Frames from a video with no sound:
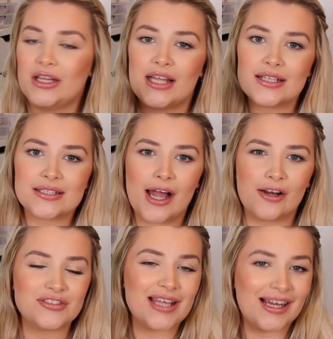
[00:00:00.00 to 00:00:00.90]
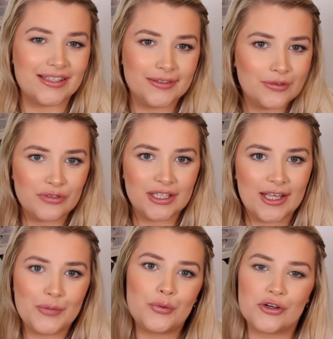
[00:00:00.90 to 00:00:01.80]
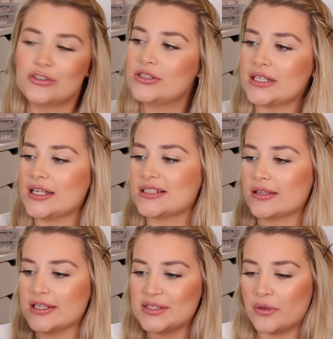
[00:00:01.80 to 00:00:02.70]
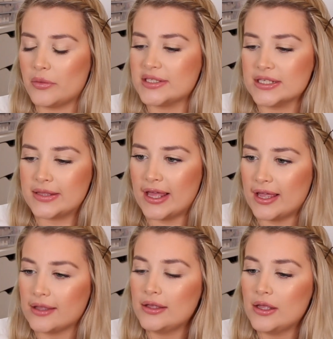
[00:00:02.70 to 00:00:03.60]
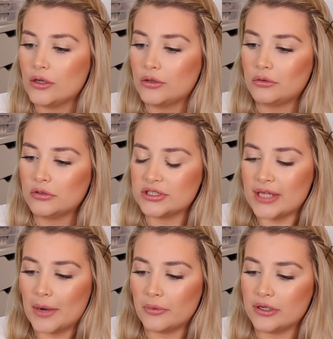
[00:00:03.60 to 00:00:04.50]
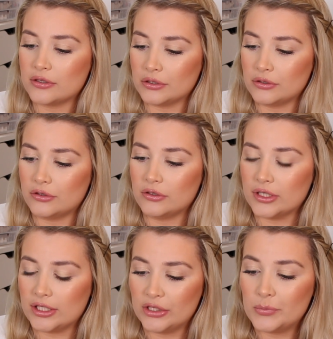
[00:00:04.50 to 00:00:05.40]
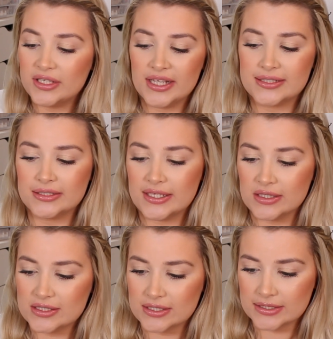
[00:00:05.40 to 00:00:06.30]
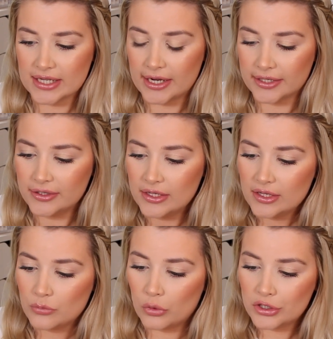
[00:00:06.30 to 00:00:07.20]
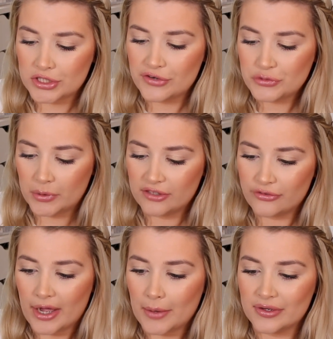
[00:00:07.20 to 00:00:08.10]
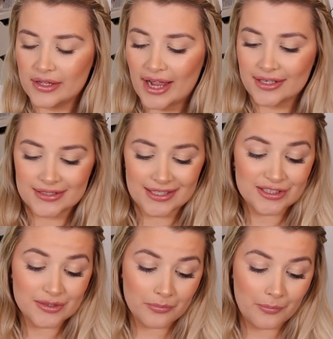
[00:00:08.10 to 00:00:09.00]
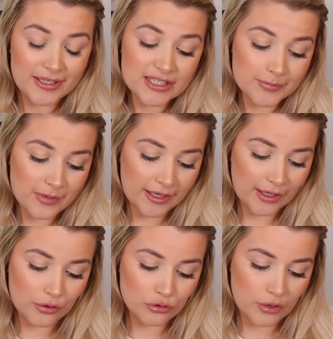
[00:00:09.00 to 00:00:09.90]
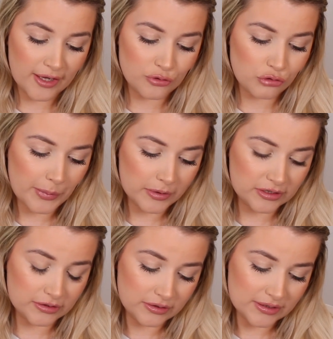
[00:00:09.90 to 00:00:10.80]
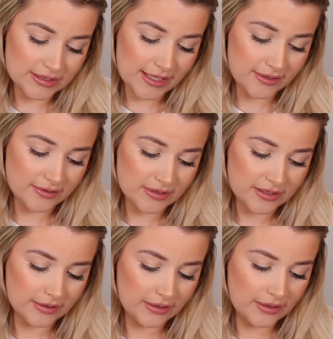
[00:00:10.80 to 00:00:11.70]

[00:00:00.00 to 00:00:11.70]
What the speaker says: the last kind of tanning related product is this one. This is their Golden Hour Glow Illuminating Instant Tan Wash Off 24 Hour, and it's meant to smell like a tropical scent.